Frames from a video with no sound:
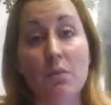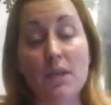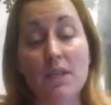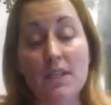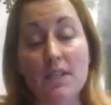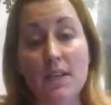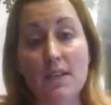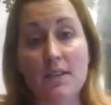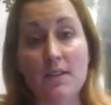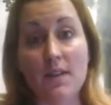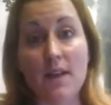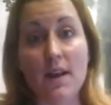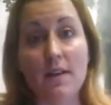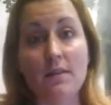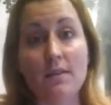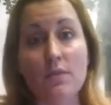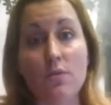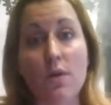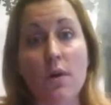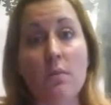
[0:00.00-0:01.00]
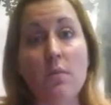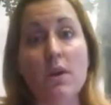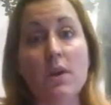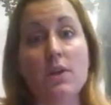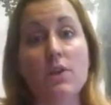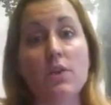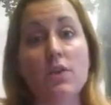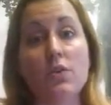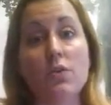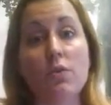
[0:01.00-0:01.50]
business allows
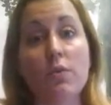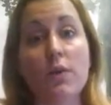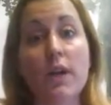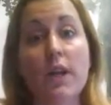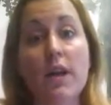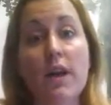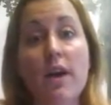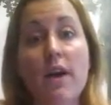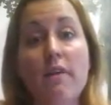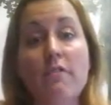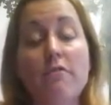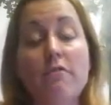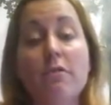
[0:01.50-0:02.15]
women to really have